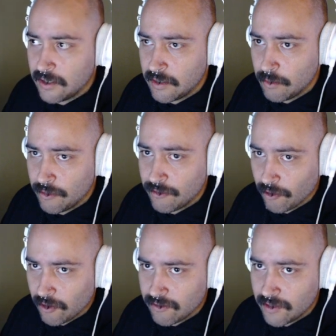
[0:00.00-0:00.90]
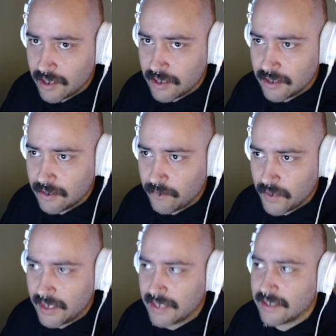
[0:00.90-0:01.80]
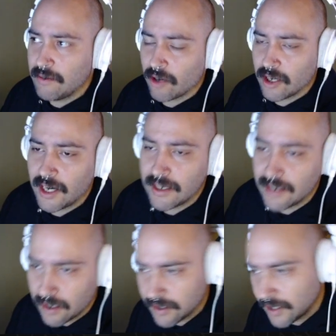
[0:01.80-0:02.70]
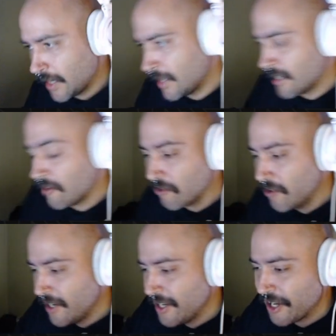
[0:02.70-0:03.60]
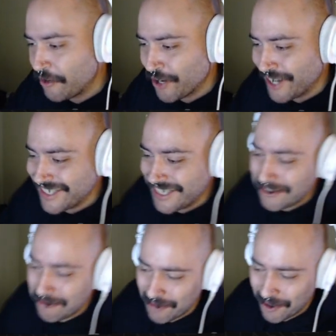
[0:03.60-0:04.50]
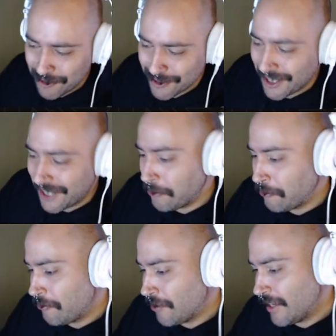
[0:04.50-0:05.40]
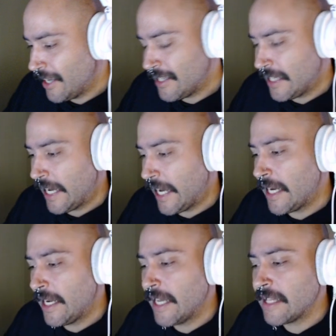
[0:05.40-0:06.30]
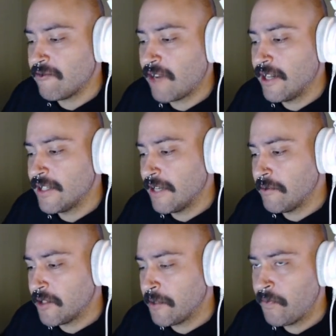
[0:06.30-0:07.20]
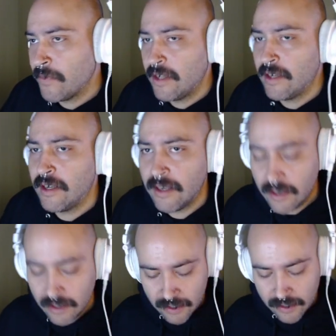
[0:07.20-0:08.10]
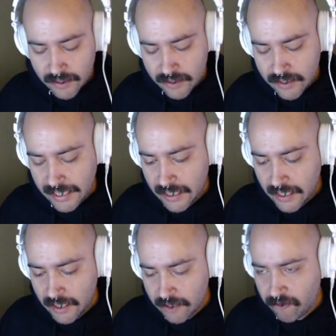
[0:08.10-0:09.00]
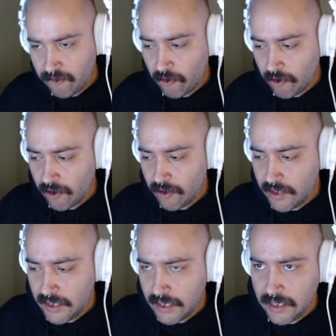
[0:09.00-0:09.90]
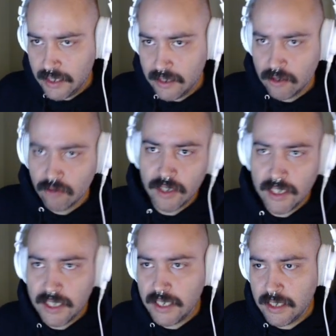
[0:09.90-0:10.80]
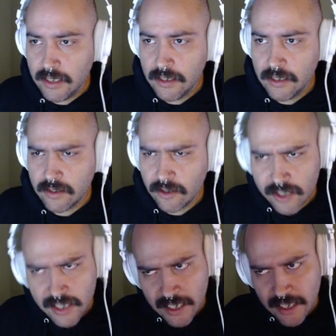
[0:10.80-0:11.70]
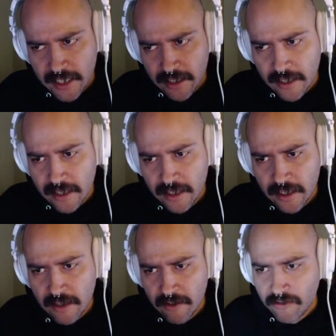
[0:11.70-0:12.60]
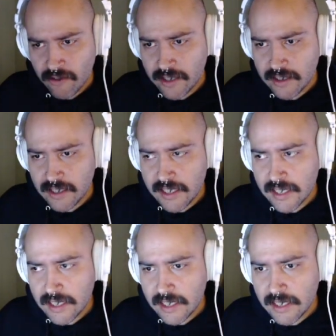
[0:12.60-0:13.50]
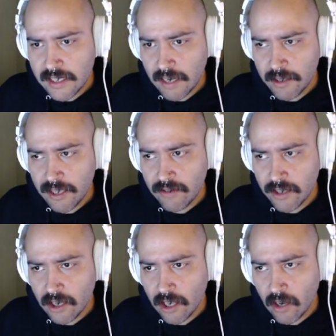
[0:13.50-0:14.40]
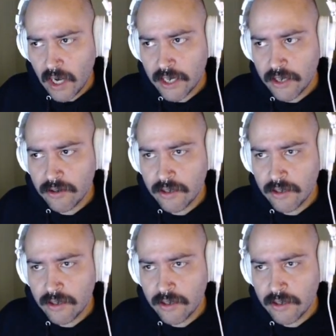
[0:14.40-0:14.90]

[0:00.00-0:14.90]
before a flood. And that's some more context that I guess I forgot to give, but was kind of hinted at the file names. This data is for the 2013 flood season, I believe, in Colorado.